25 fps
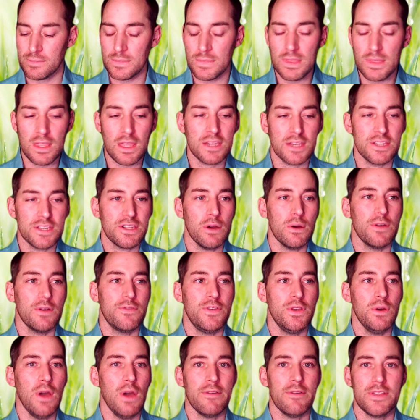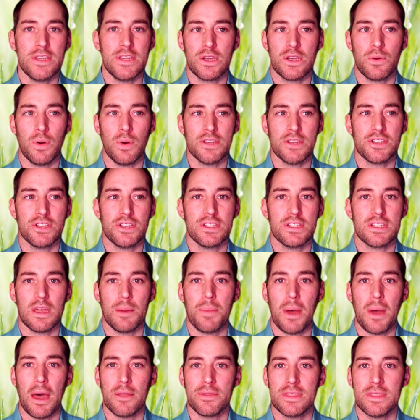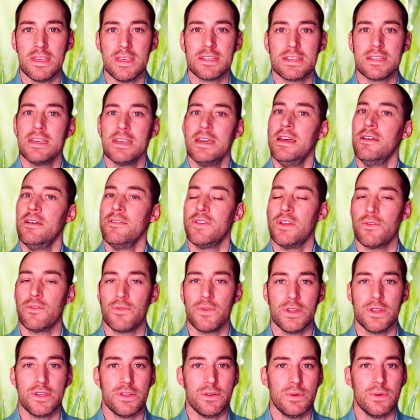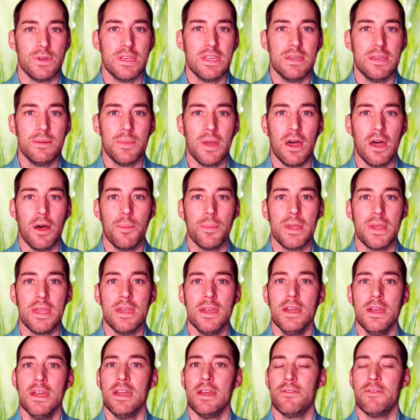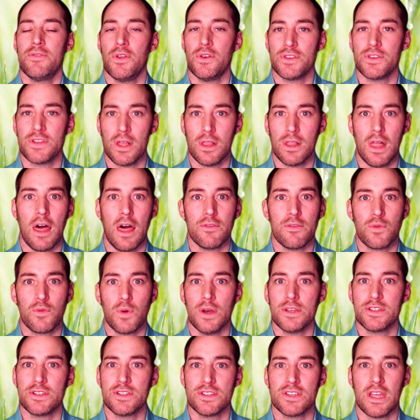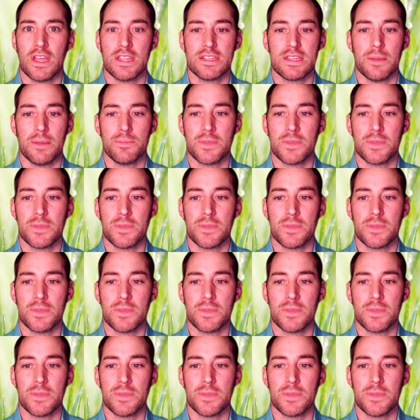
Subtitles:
So if you have any questions about this, feel free to email me. If there's a lot of questions on something